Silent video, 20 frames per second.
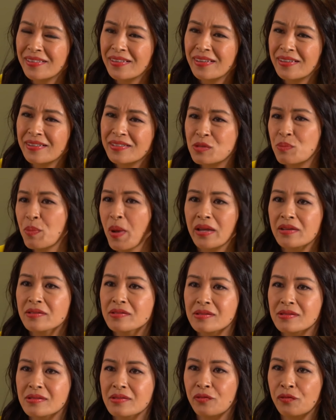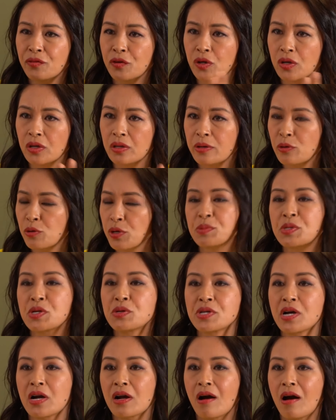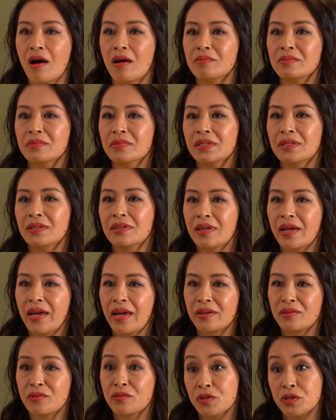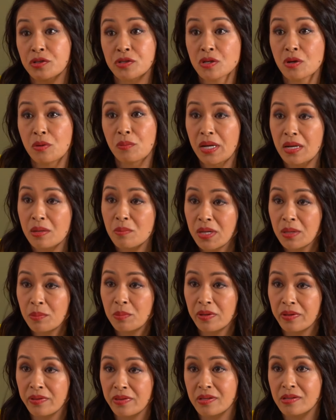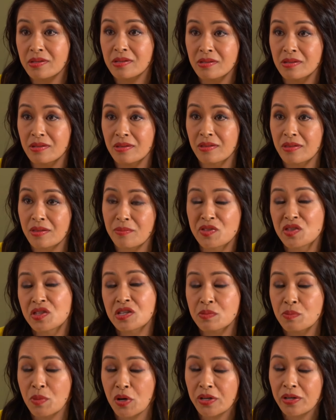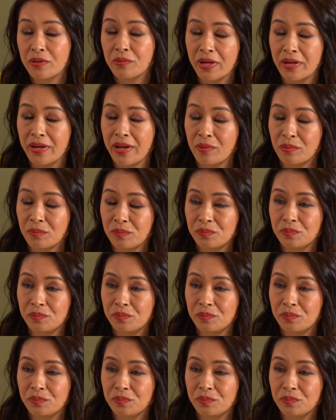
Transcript: space for Crypto.com and for so many people in this market right now?